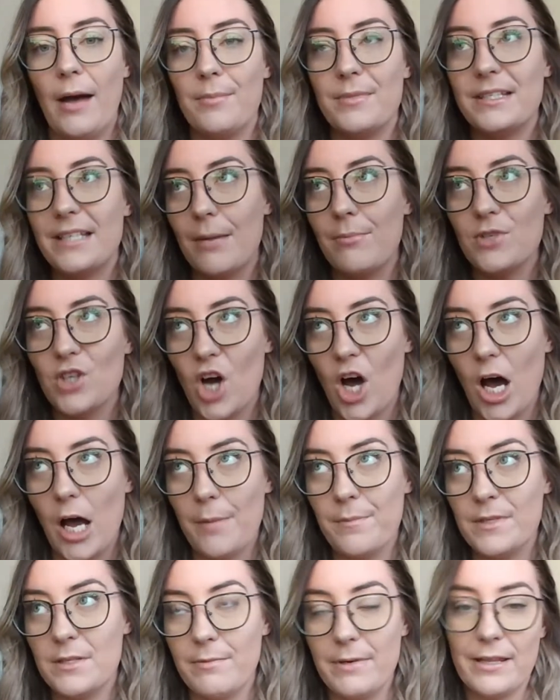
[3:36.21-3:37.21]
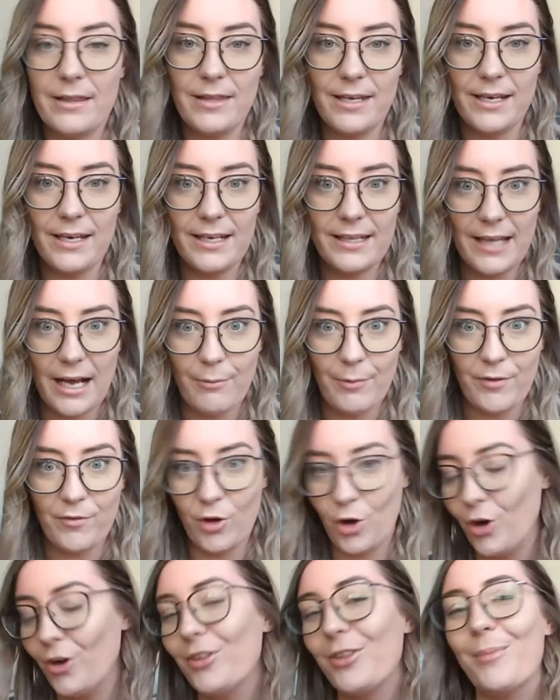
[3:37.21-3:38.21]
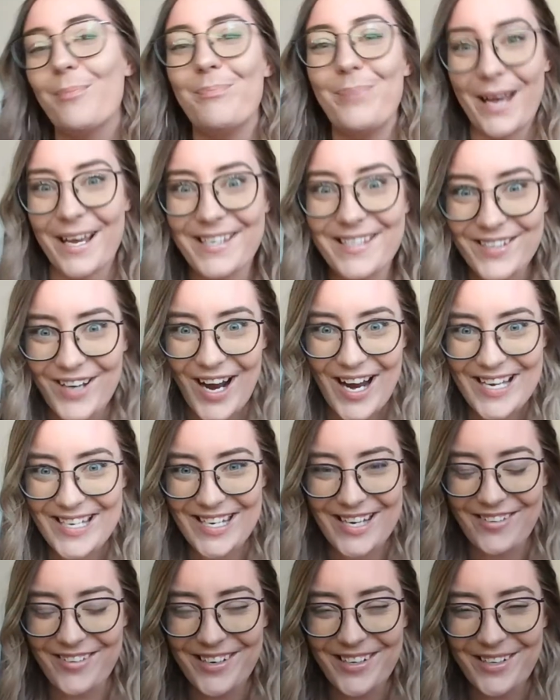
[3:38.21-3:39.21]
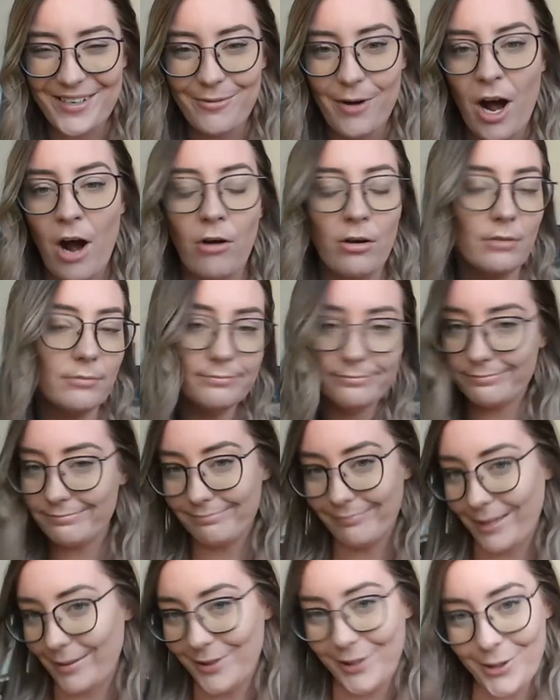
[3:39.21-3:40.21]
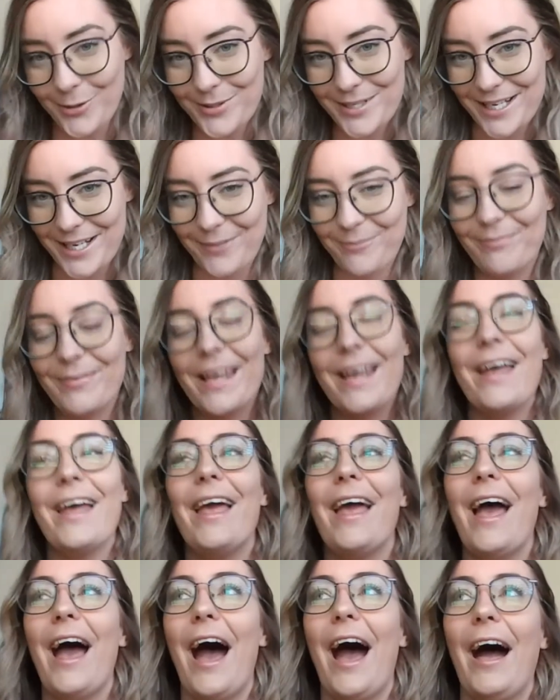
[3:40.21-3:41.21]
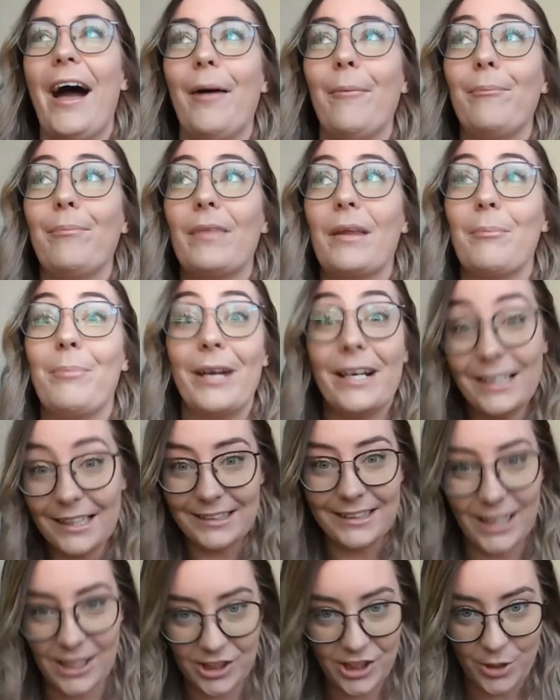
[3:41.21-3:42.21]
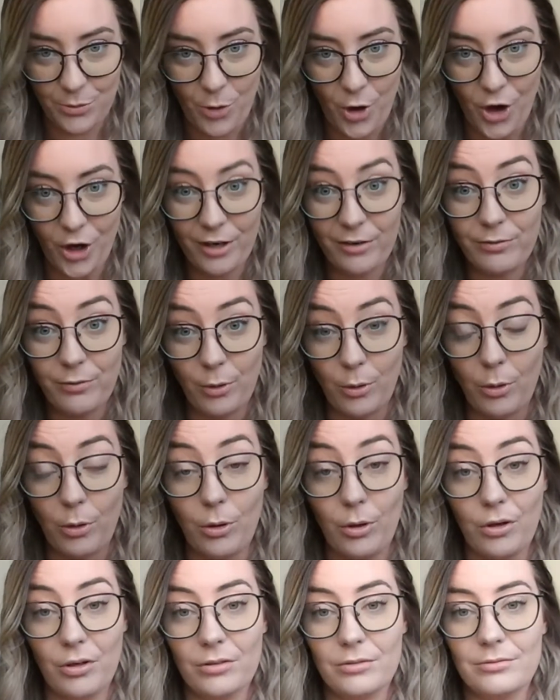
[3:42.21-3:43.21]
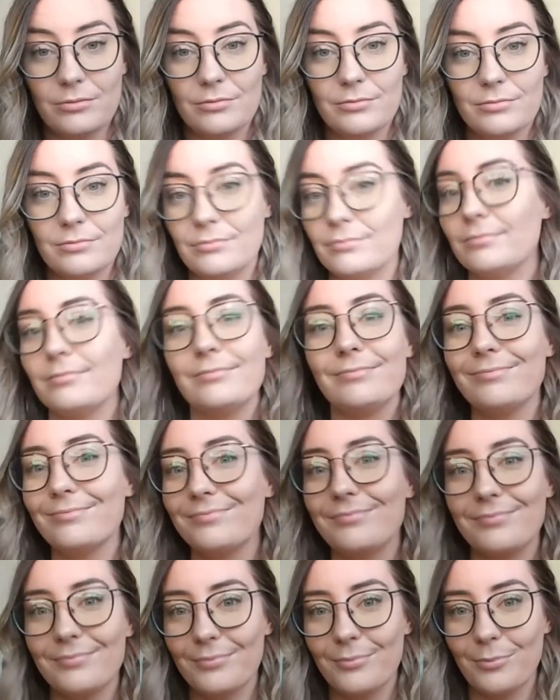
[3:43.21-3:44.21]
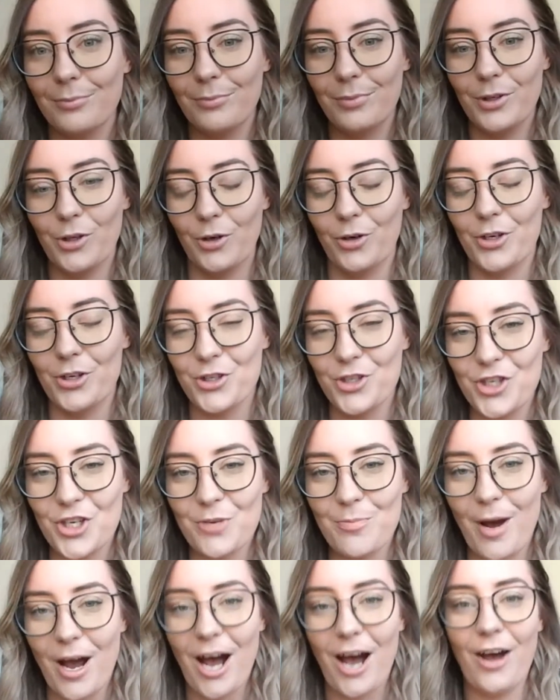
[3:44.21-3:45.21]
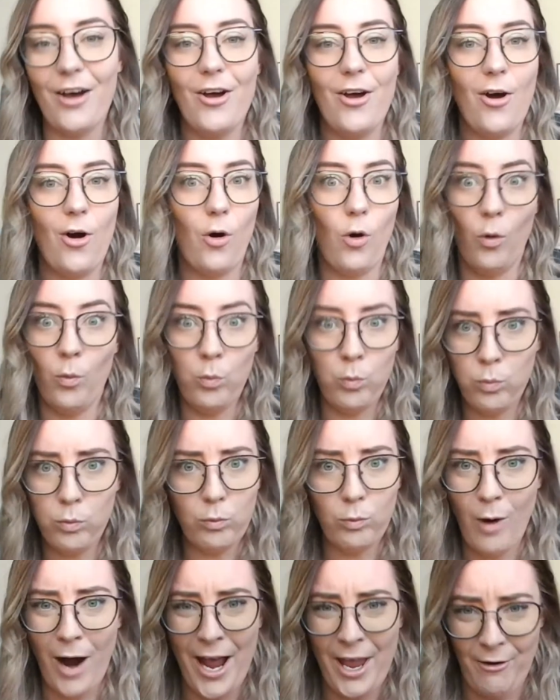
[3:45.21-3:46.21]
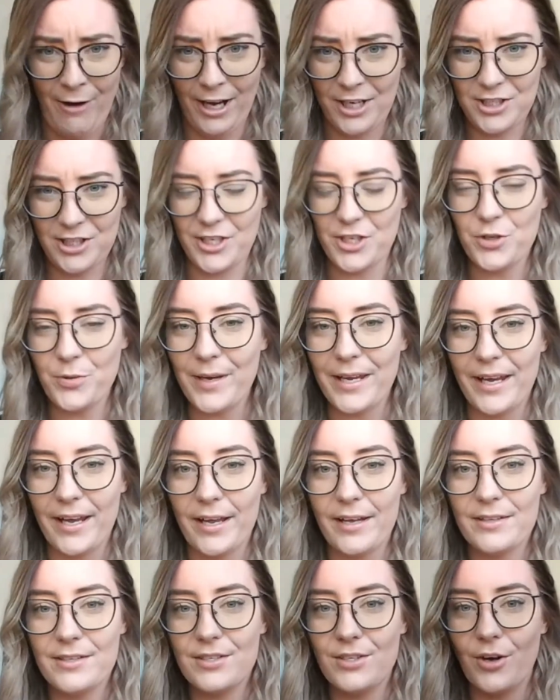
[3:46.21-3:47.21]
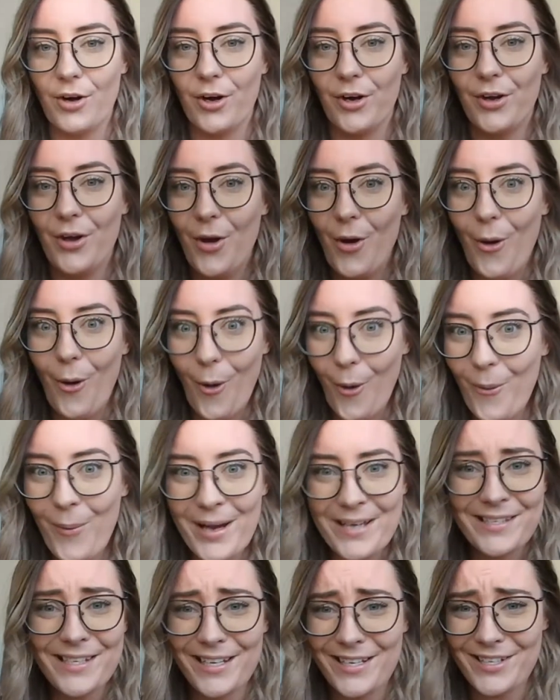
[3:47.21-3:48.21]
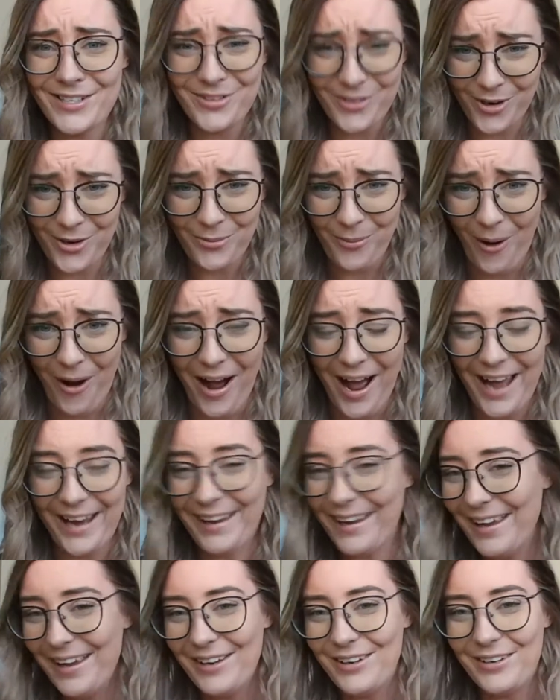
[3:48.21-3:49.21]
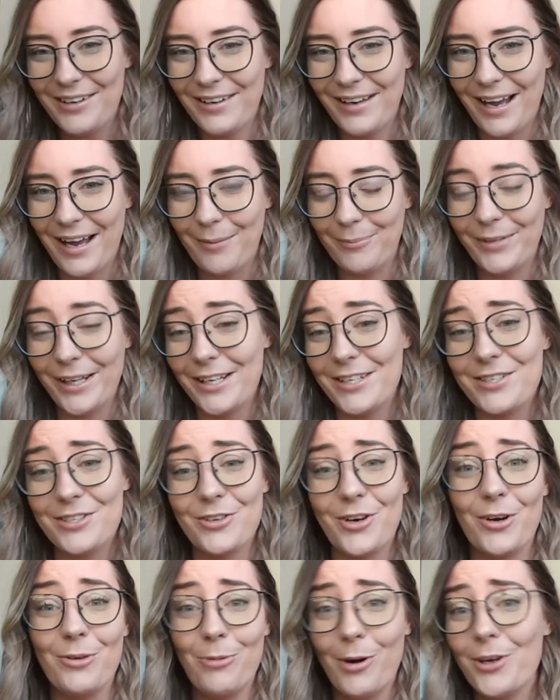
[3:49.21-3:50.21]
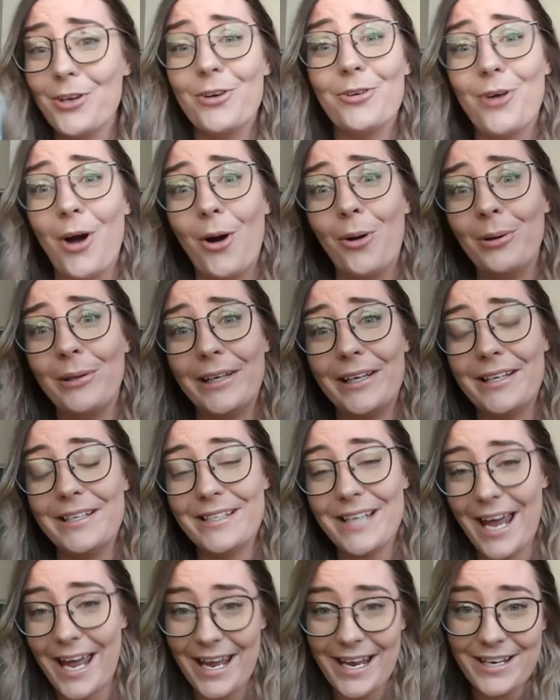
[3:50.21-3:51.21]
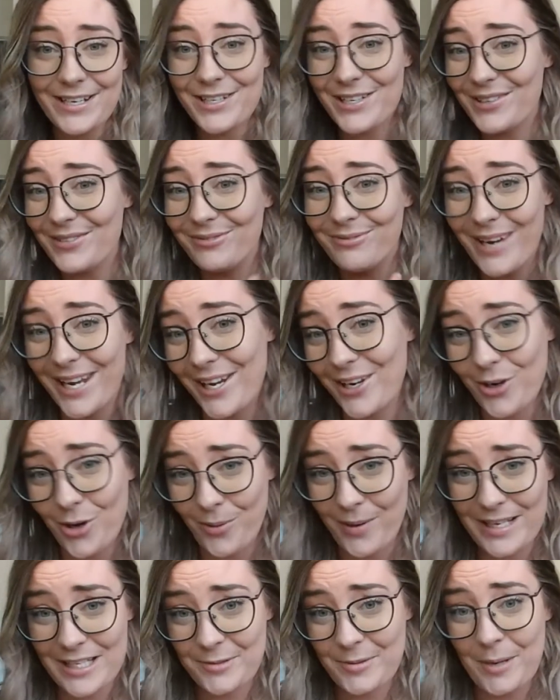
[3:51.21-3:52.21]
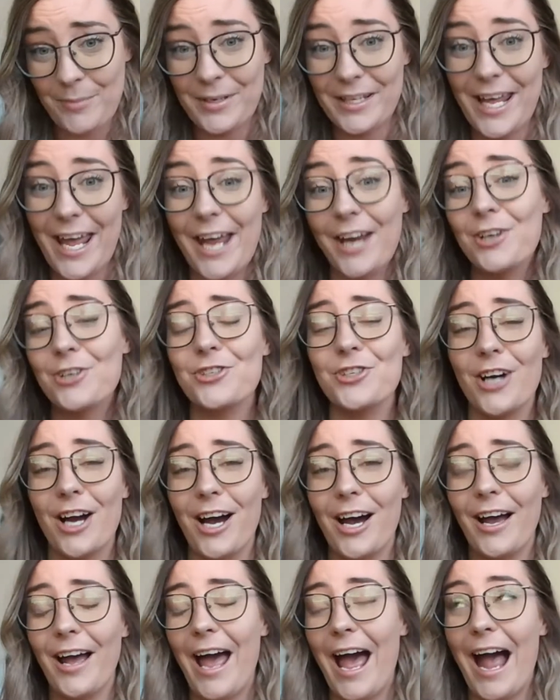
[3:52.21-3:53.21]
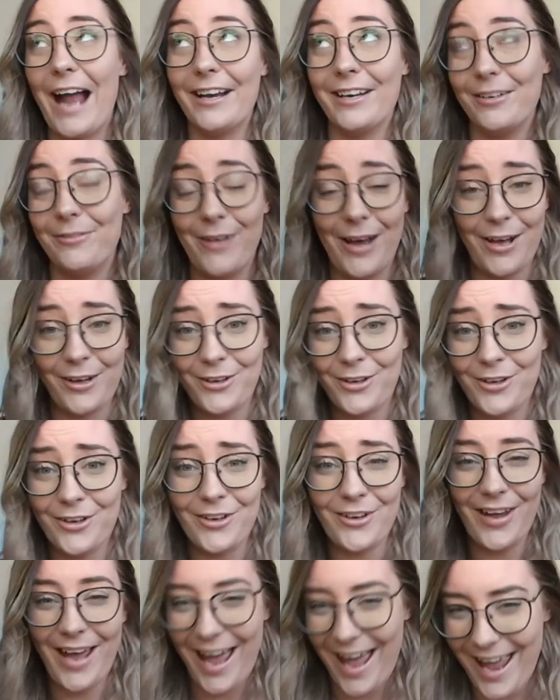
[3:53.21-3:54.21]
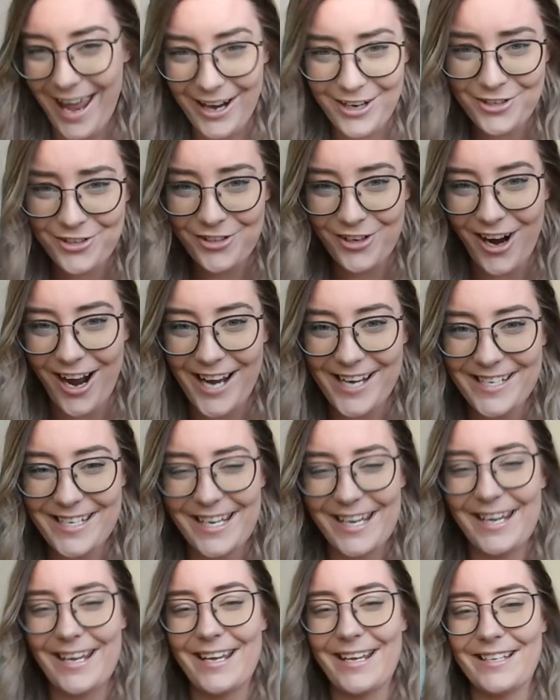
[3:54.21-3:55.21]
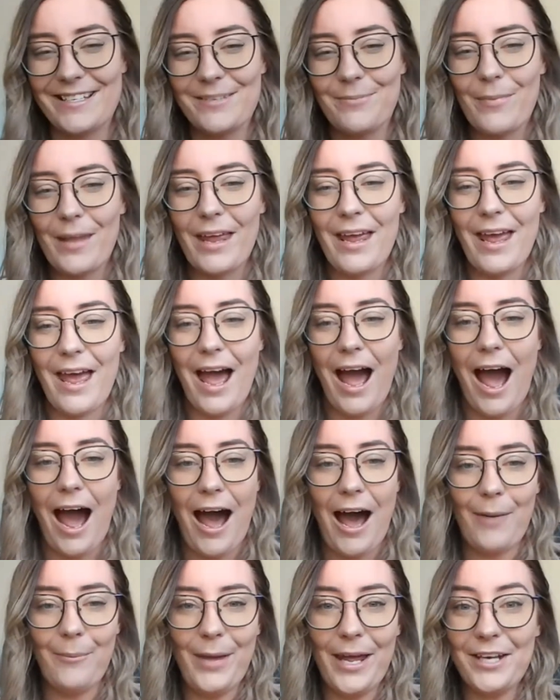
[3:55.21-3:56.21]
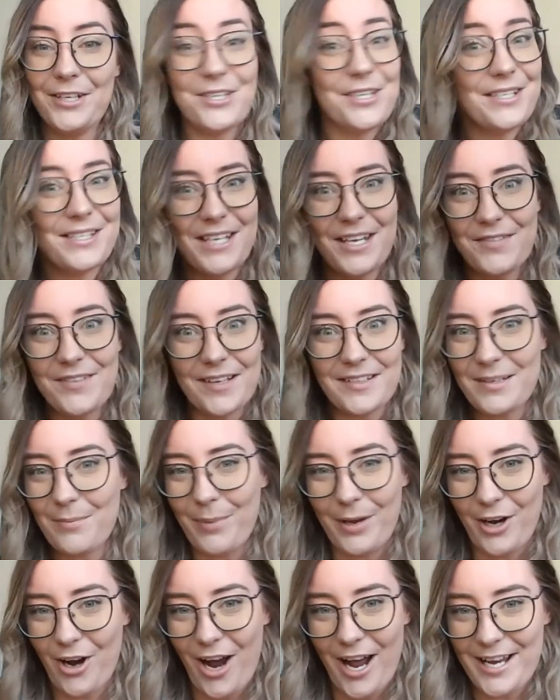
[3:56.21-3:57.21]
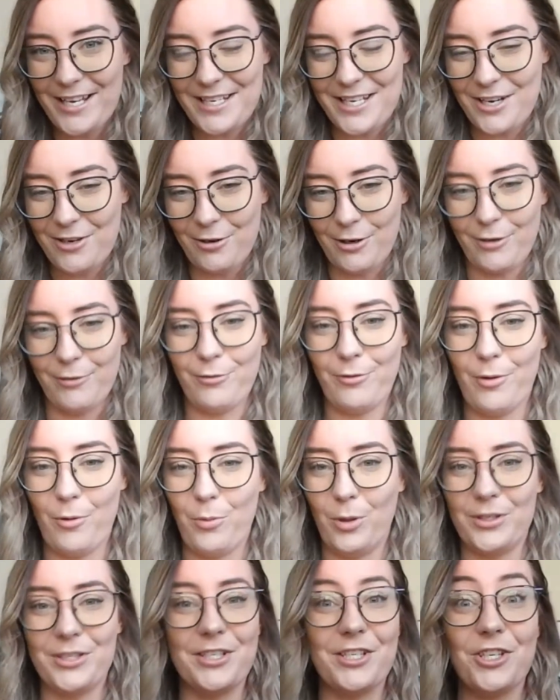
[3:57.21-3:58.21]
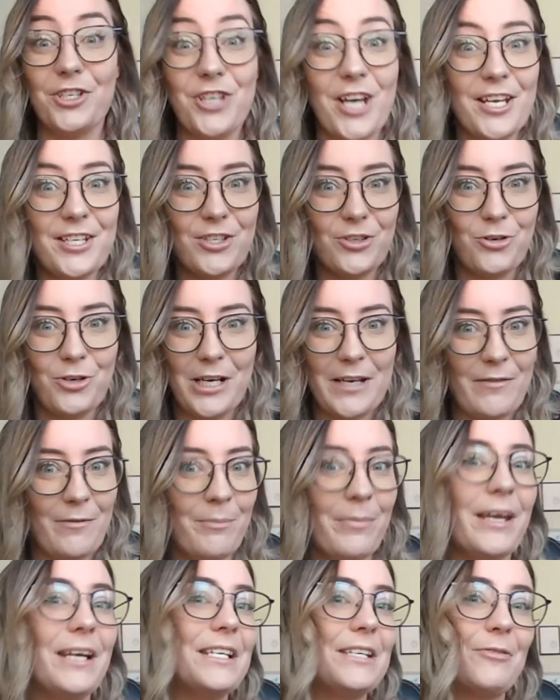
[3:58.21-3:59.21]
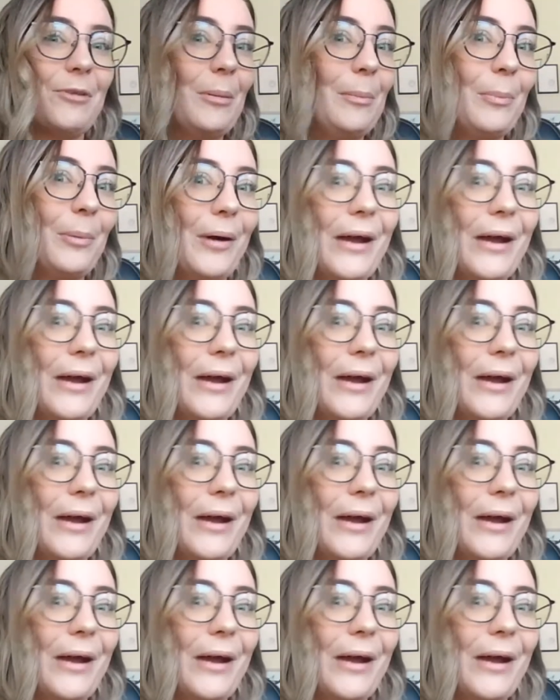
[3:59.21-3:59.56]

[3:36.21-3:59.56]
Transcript: Sometimes we think that we've got the best idea in the world. Guilty. But it doesn't actually work for your consumer or why you're actually doing it. So always let us know why. Let us know what your goal is, and we can always come up with extra added value, extra ideas, and just gives us a better idea of what to suggest. It could even be a different